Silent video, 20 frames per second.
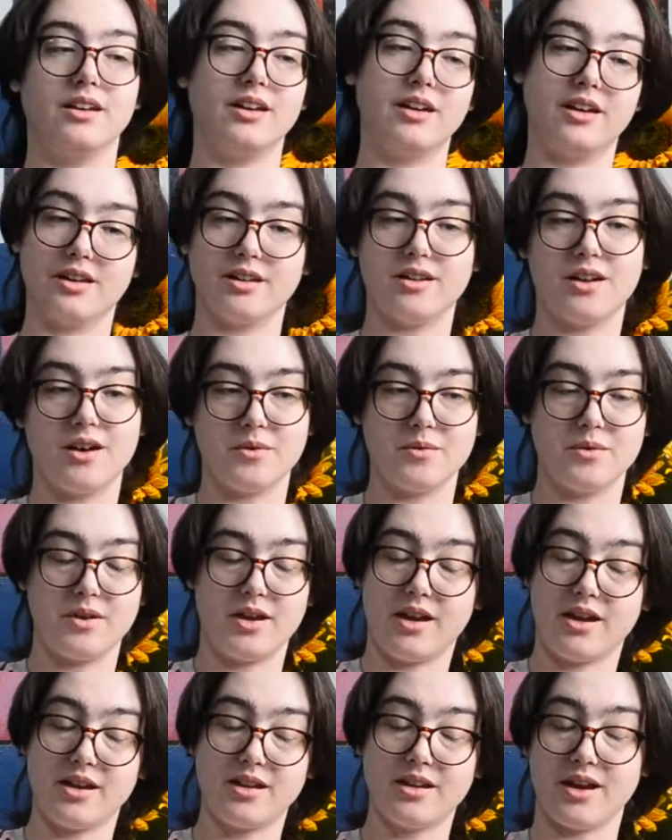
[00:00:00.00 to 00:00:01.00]
Ann
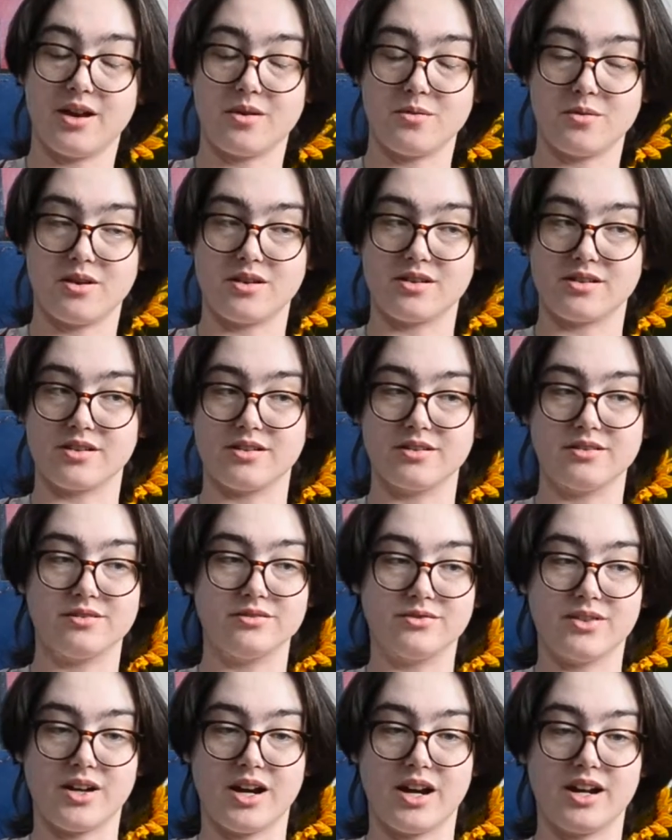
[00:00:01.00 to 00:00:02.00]
Atwater,
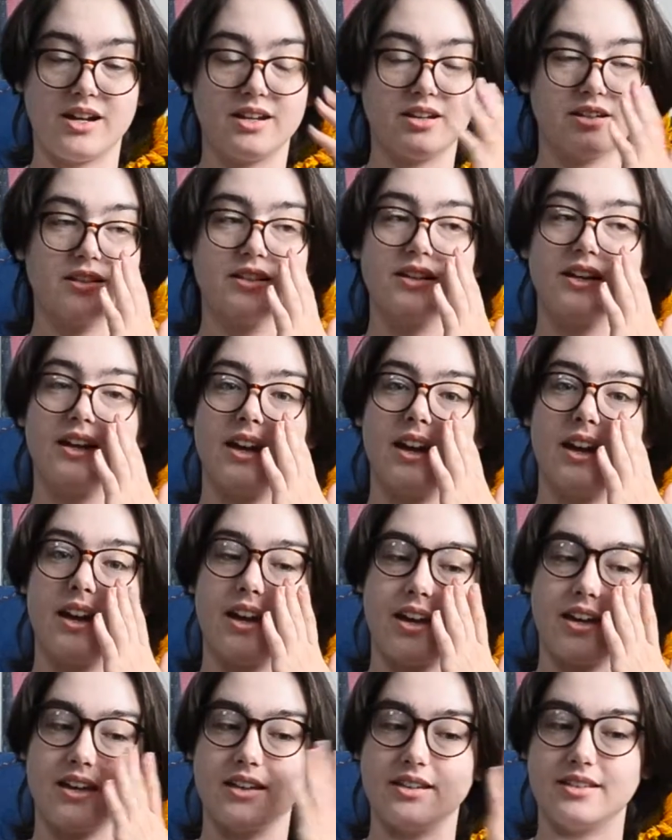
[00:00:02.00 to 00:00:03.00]
right?
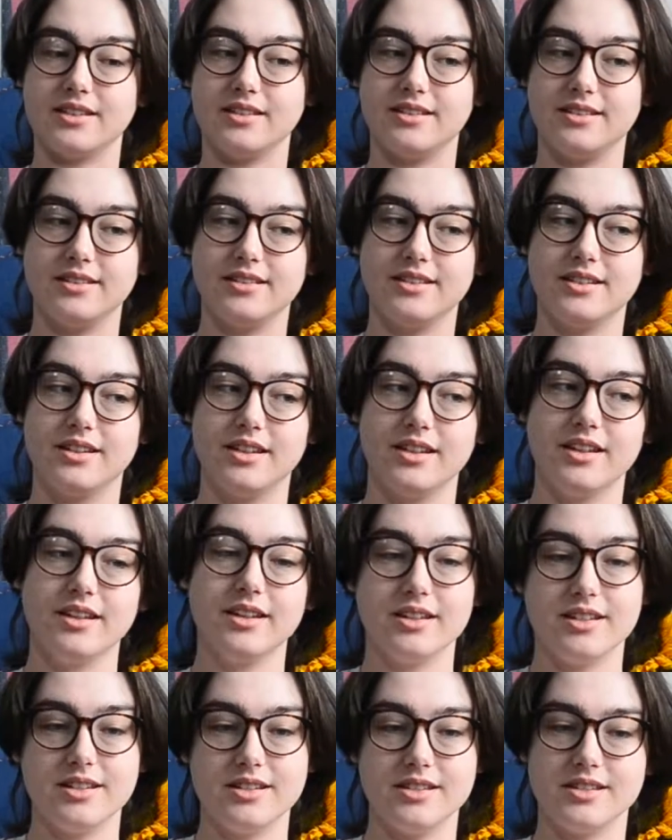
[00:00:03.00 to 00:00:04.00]
And
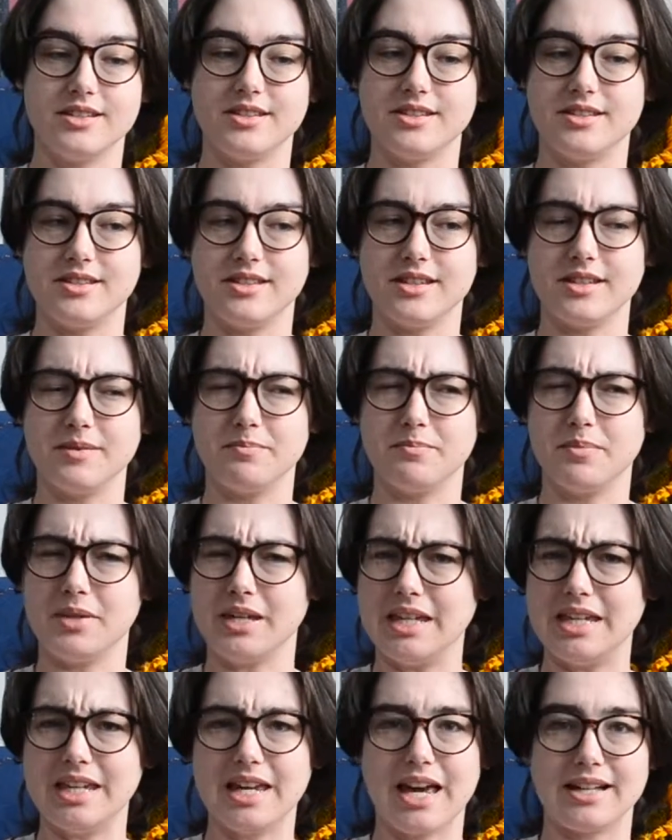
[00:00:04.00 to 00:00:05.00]

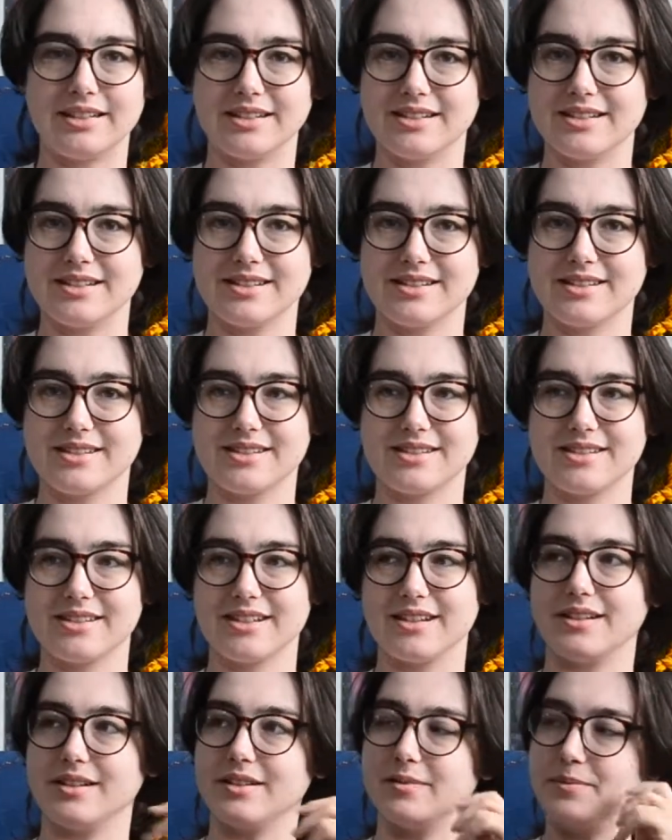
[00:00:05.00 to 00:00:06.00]
C.P. Ellis,
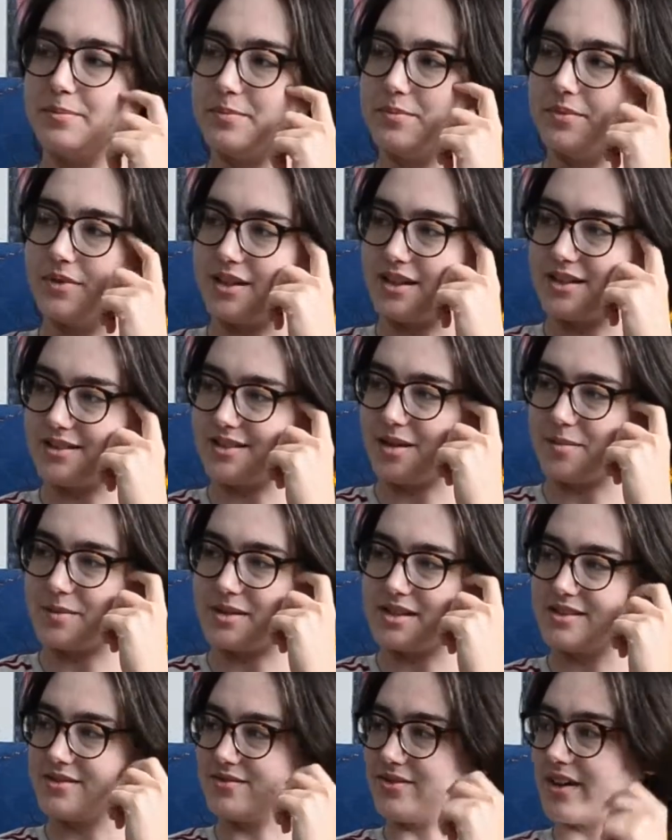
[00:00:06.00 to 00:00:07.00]
I think his name
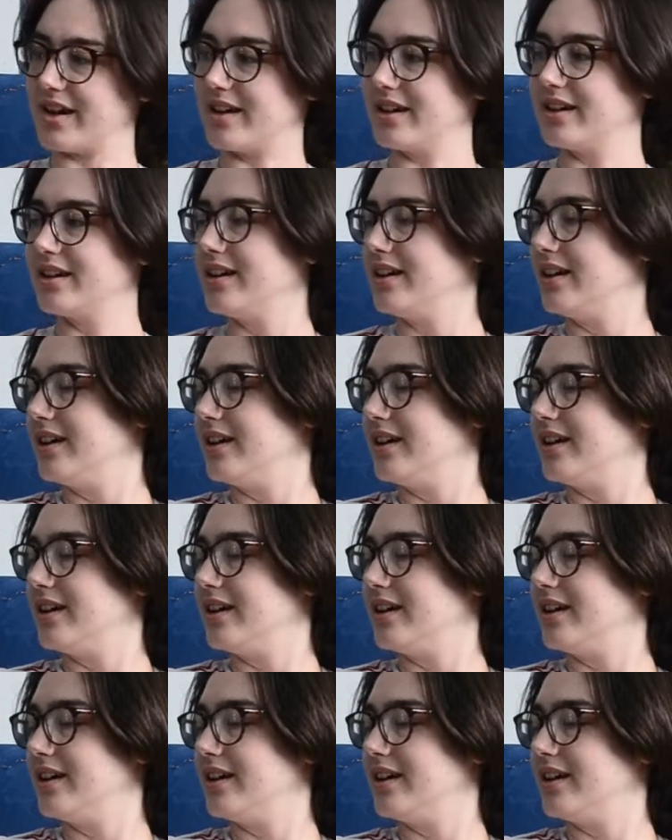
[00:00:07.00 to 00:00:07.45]
is, right?